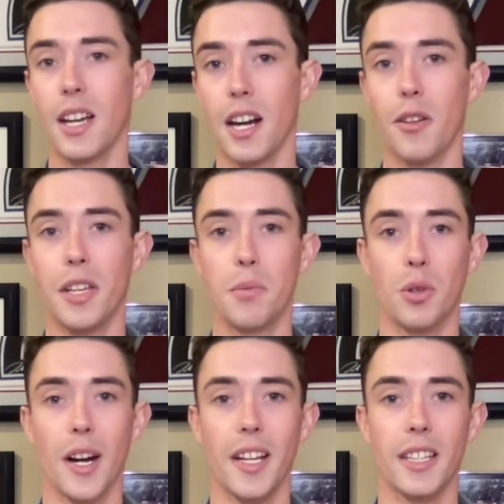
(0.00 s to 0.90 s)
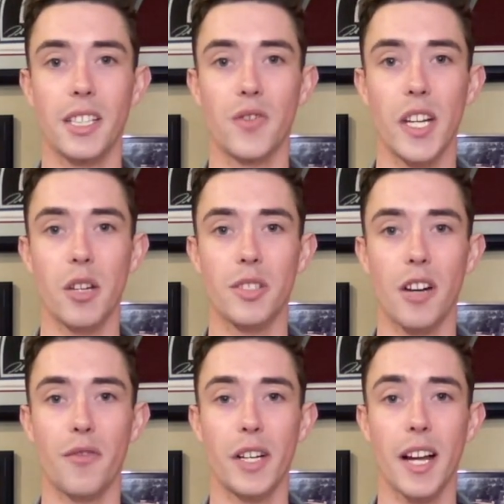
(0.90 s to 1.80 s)
and I'll keep cranking these videos
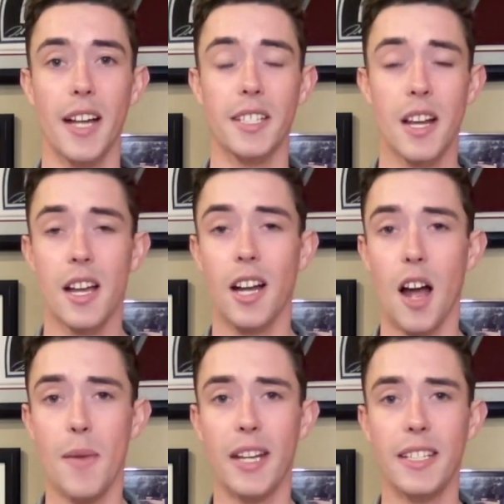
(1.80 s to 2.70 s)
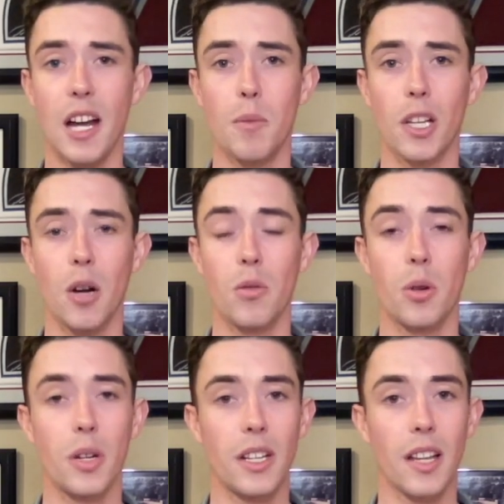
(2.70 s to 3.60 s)
out for you guys. Comment down below
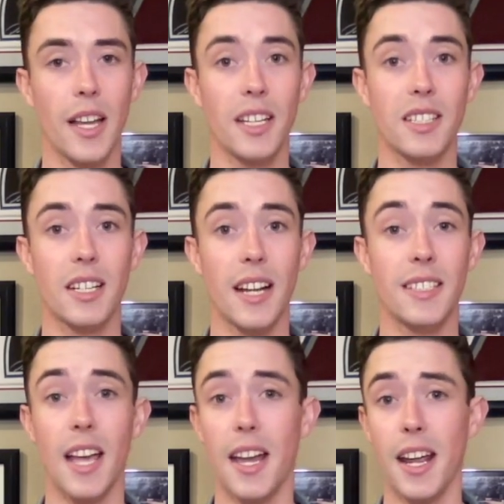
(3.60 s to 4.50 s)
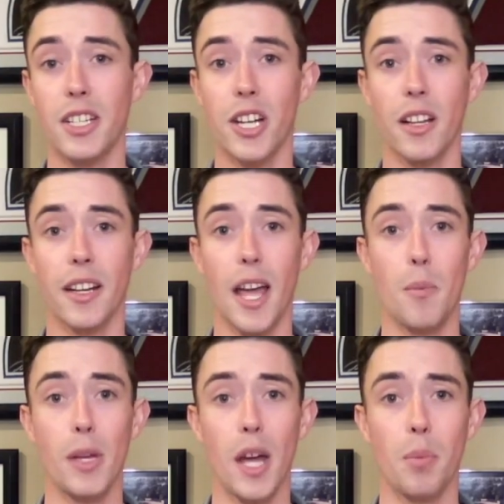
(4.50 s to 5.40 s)
who do you like in tonight's NHL and
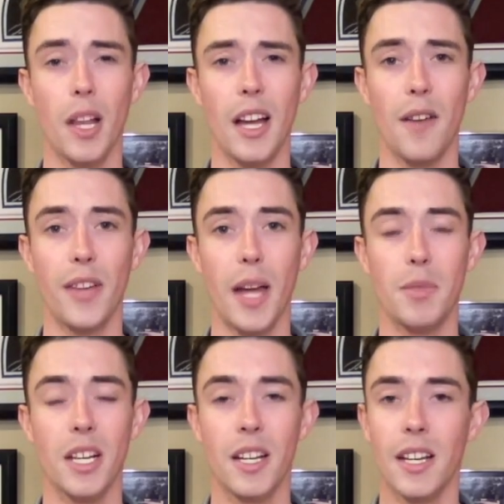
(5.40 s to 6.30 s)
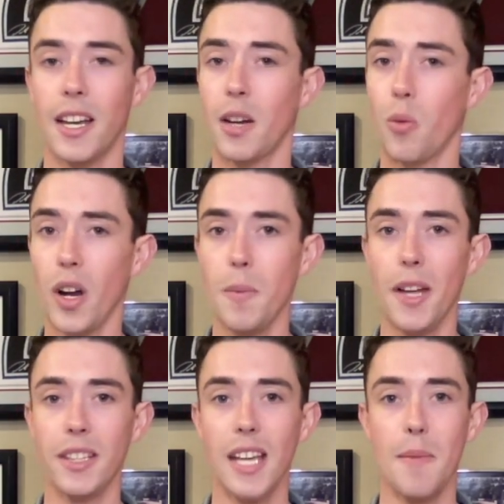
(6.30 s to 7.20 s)
NBA playoff games? And what
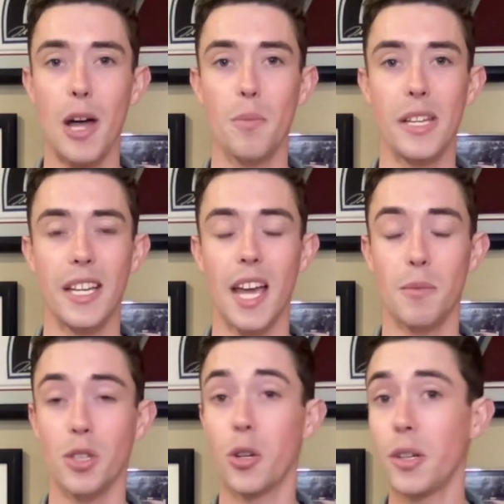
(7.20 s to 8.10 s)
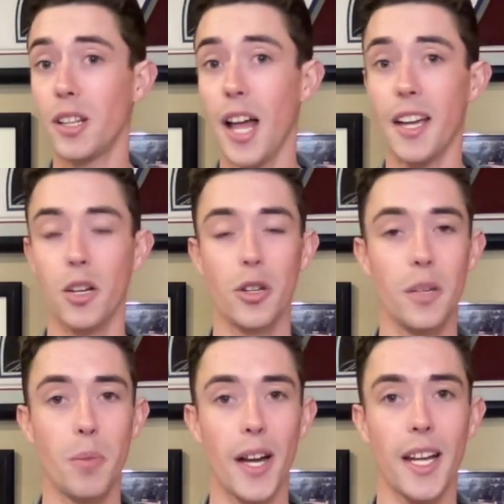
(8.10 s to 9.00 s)
about the MLB games? Who you like? Who you
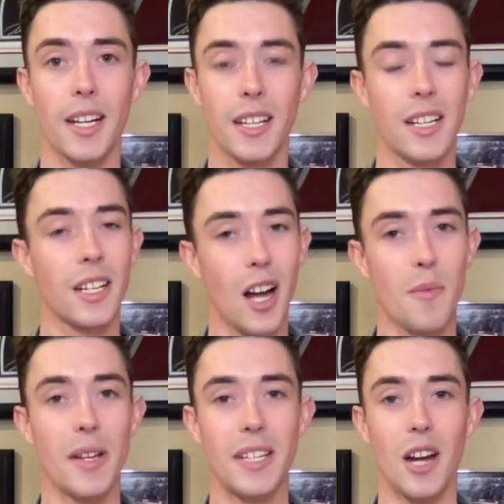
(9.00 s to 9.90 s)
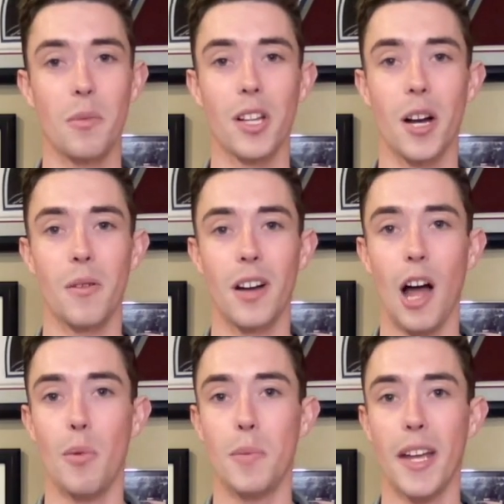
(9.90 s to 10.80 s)
picking? Comment down below. I'll
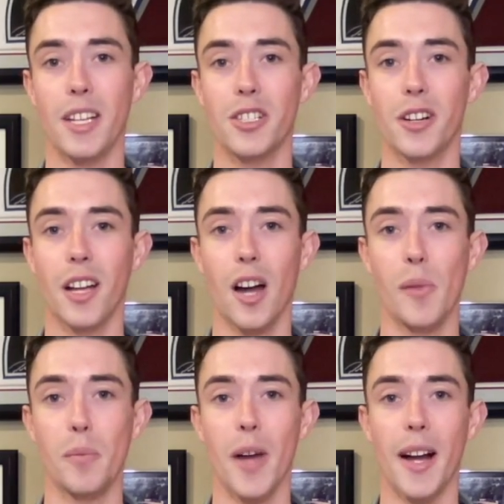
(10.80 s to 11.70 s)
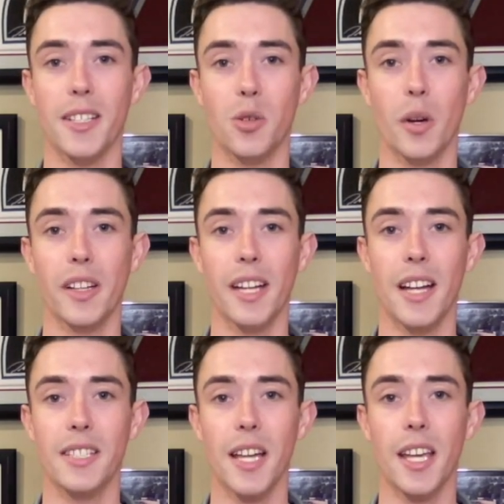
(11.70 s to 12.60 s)
be making sure to comment back as quickly
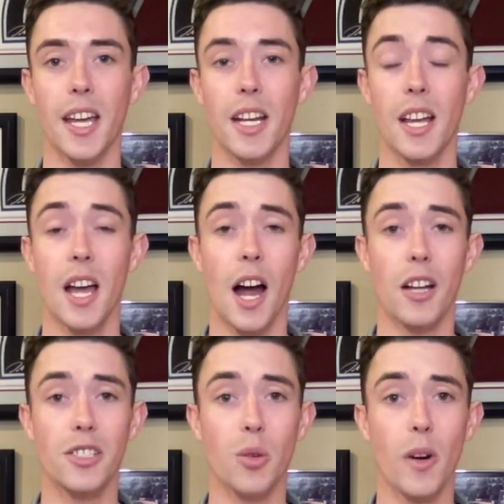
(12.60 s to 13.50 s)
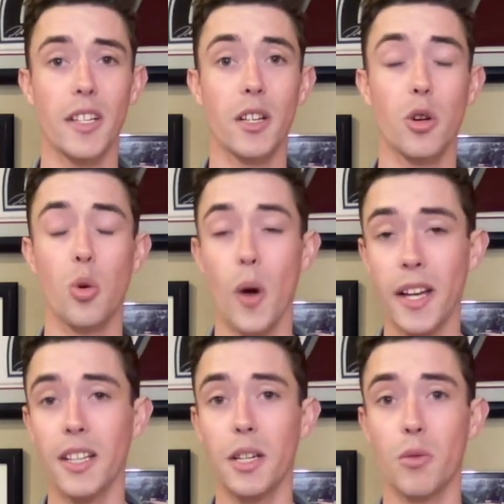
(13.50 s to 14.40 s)
as I can. I also wanted to
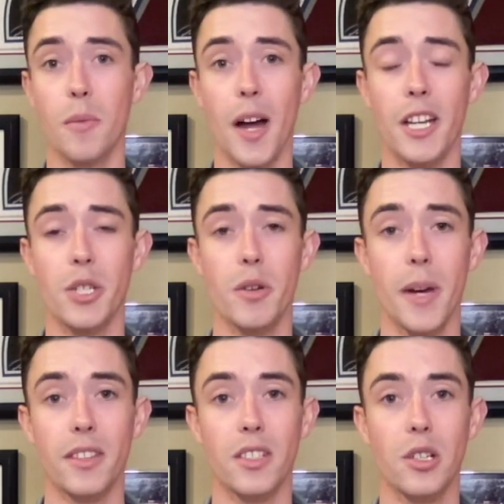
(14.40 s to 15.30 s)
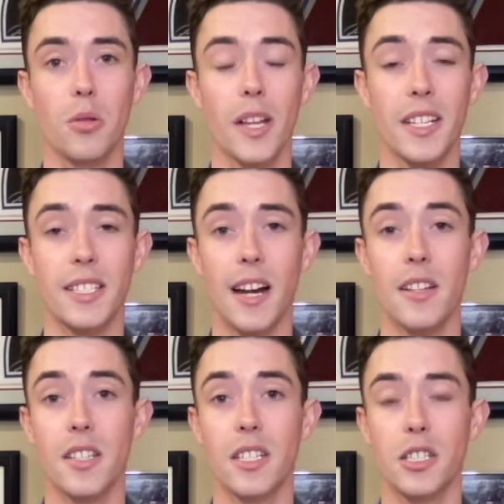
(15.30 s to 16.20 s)
quickly remind you about the two links down in
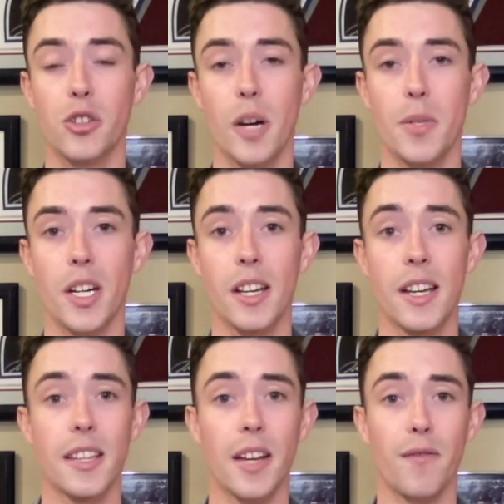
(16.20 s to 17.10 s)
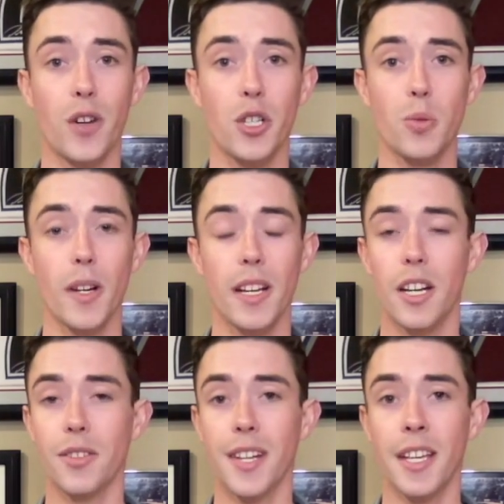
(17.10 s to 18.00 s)
the description. That first one,
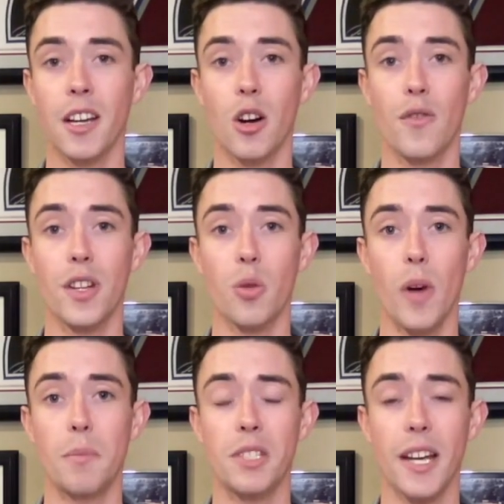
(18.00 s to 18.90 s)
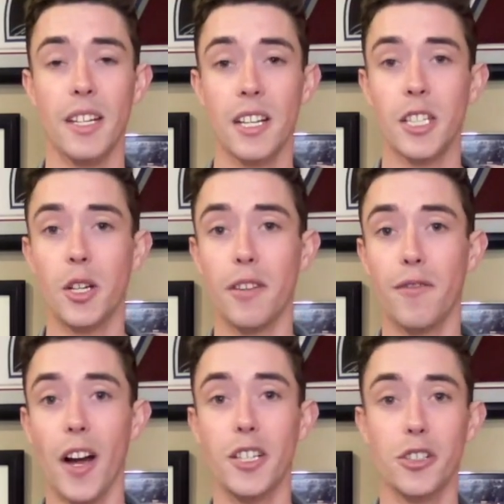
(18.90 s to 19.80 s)
it'll take you over to the website. You can
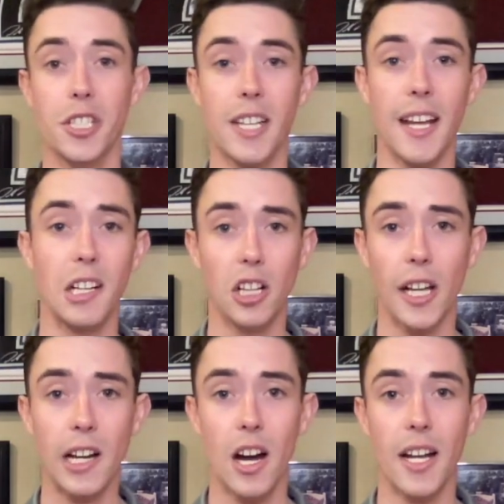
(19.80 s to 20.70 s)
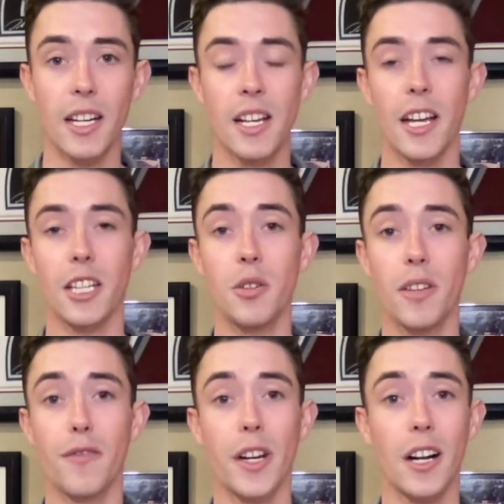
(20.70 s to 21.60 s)
find your state, click on it, and you can
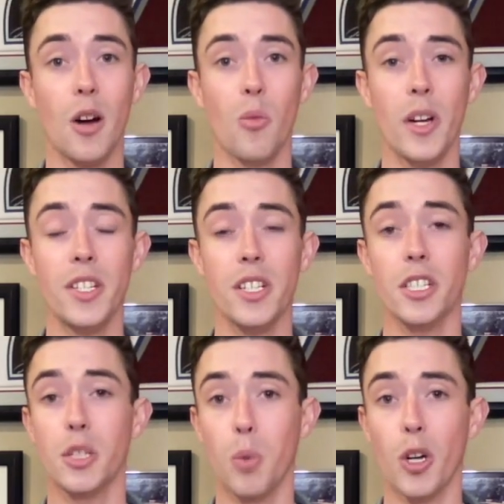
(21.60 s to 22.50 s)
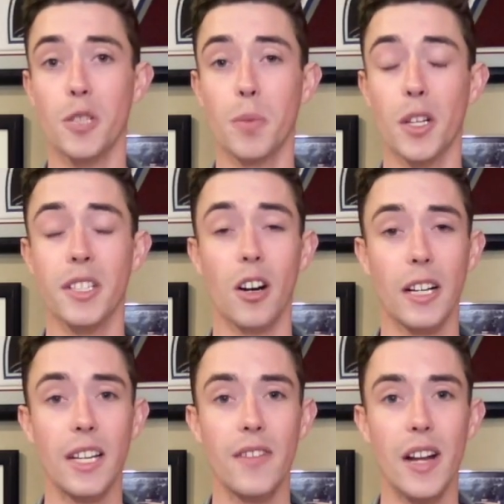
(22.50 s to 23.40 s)
figure out which sports books are
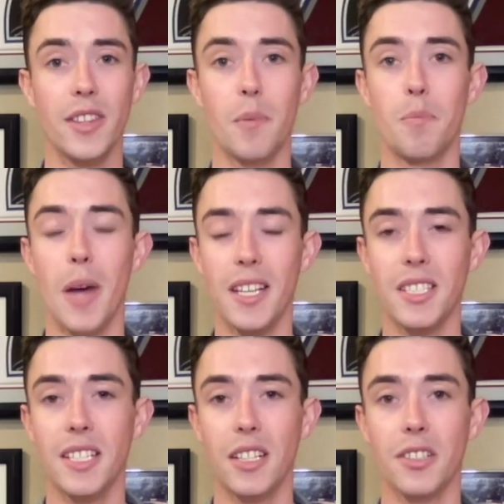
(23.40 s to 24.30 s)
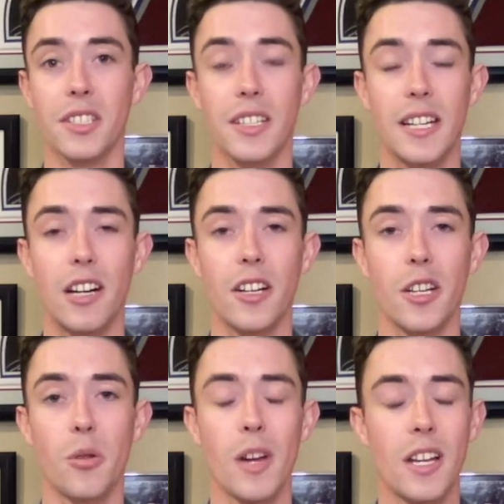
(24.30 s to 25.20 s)
giving out the best deals near
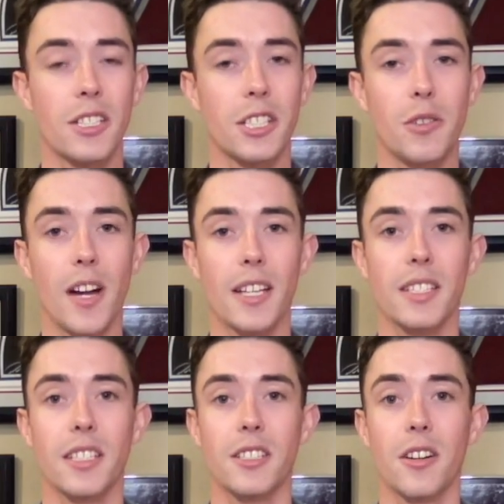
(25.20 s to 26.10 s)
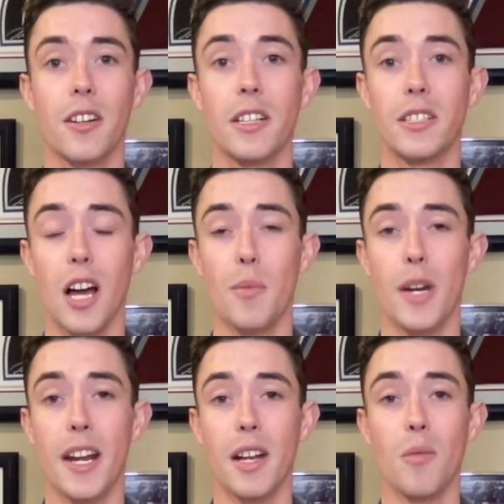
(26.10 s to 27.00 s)
you so you guys can start
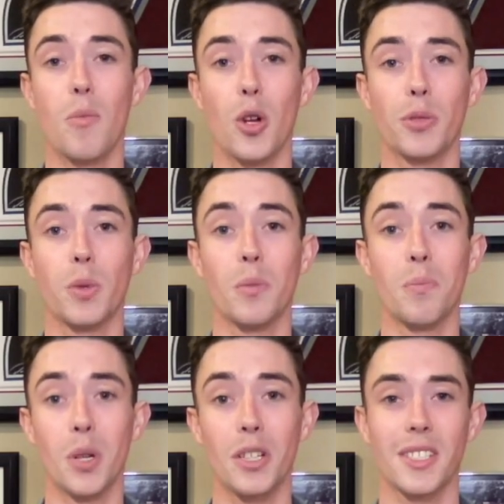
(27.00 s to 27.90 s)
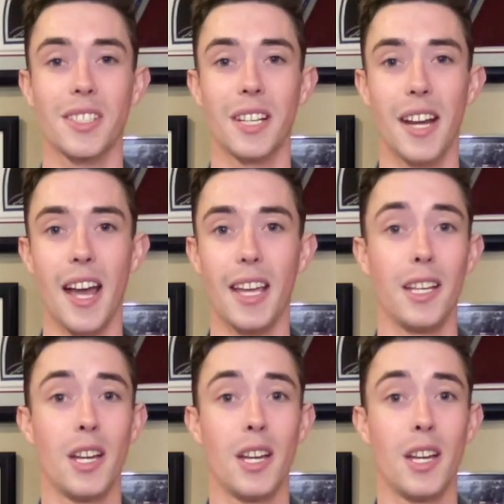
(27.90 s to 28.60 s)
dominating multiple books today.